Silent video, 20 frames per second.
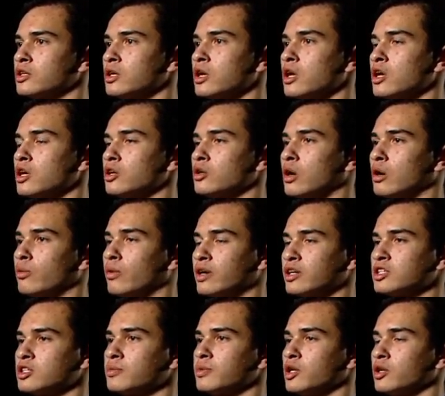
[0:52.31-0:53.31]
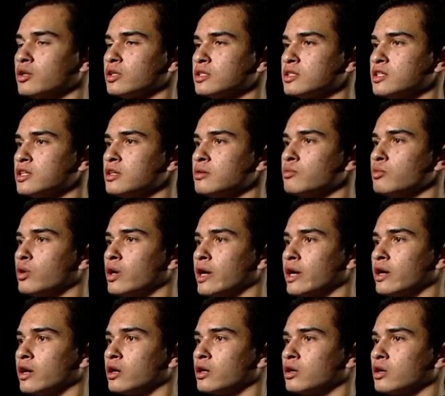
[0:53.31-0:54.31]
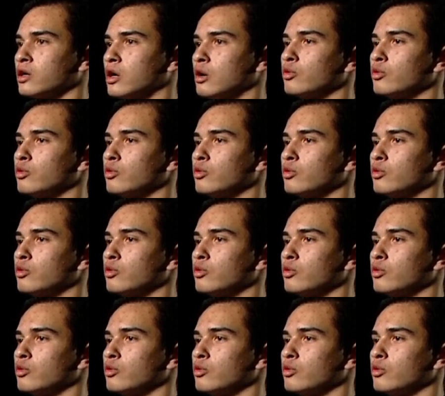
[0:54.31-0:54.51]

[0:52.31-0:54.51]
You know, I wanted to be on a team where